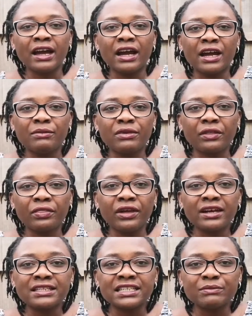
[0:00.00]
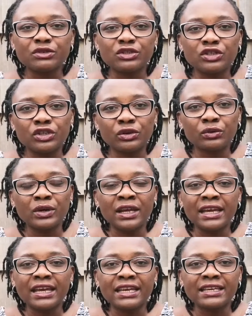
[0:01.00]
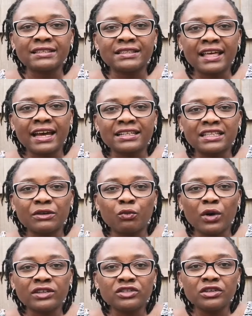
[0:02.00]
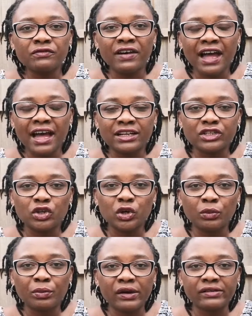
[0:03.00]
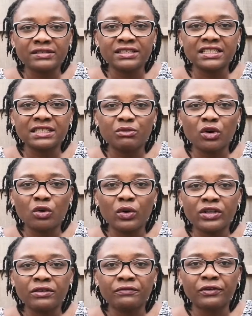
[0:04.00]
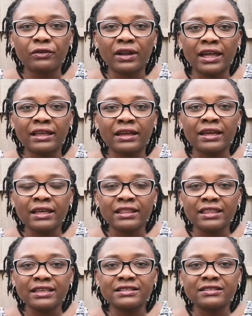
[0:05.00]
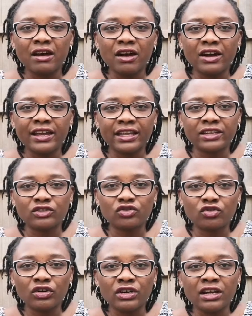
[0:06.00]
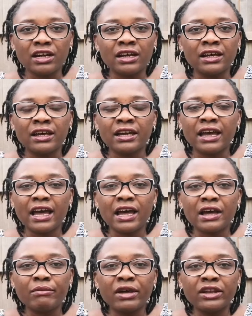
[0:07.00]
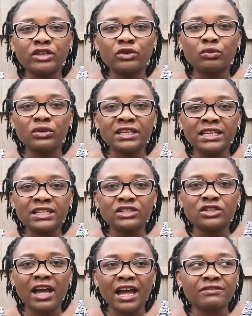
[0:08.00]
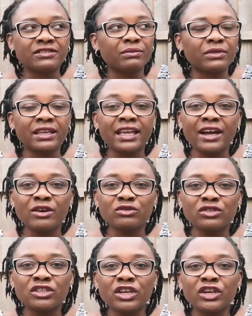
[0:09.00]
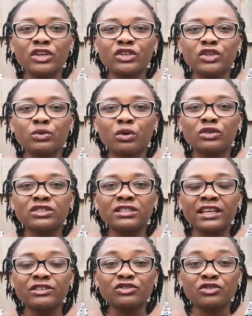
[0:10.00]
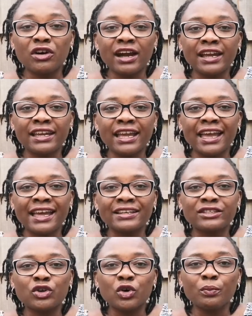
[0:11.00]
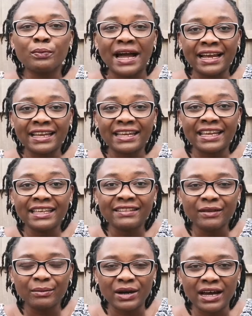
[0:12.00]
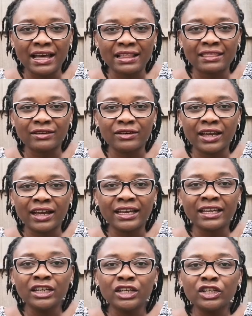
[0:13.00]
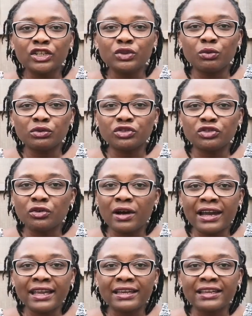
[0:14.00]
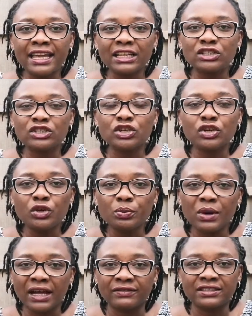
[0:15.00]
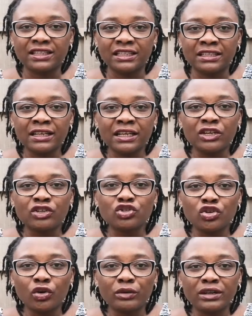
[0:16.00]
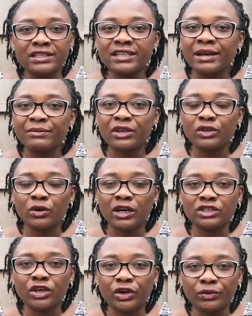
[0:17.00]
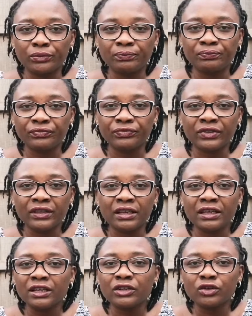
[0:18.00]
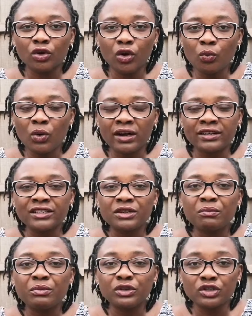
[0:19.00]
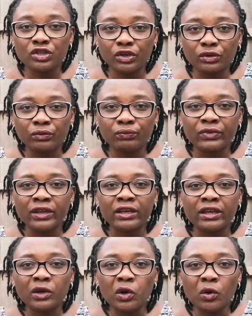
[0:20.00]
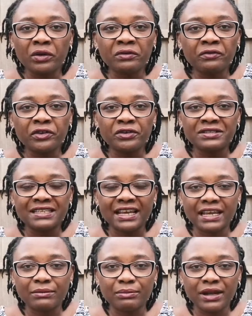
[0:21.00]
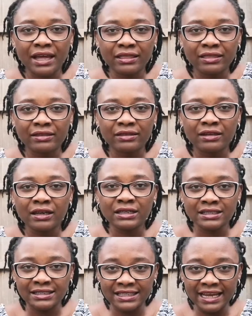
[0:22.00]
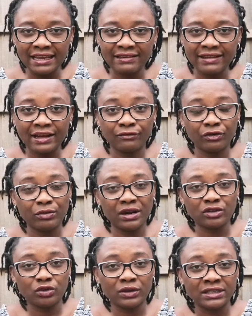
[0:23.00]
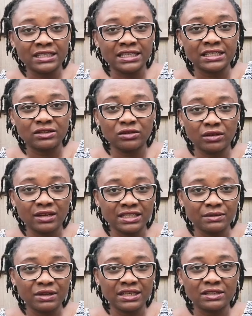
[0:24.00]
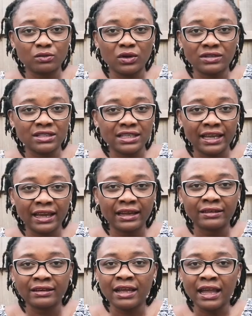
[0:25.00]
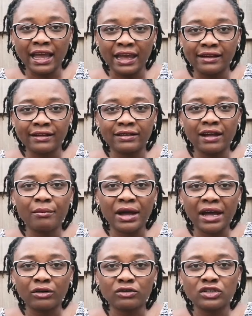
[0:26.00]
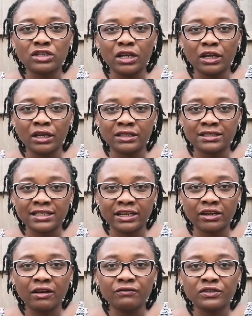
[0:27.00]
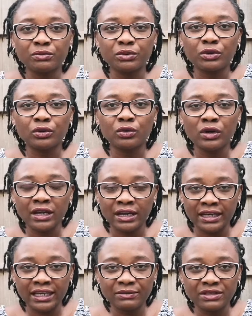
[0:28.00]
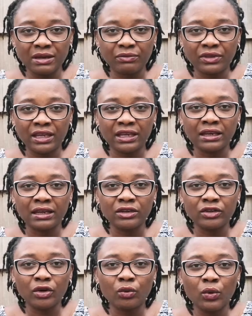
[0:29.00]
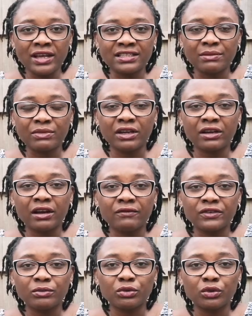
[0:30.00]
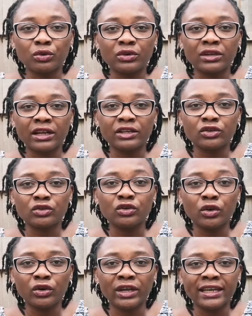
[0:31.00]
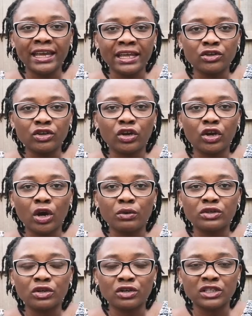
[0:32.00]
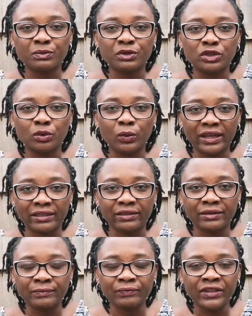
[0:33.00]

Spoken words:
the third tip to do is that once you've had your paracetamol, when you feel like things are getting stronger and you need to have something else, you want to then try and go back in the bath. Okay, you want to try and get 2 baths in during the time that you're at home, not 1 but 2. Go in for your second bath, stay in that for about 20 to 30 minutes once again, and then come out. Stay comfortable, keep something, wear something comfortable that again you can go into hospital with.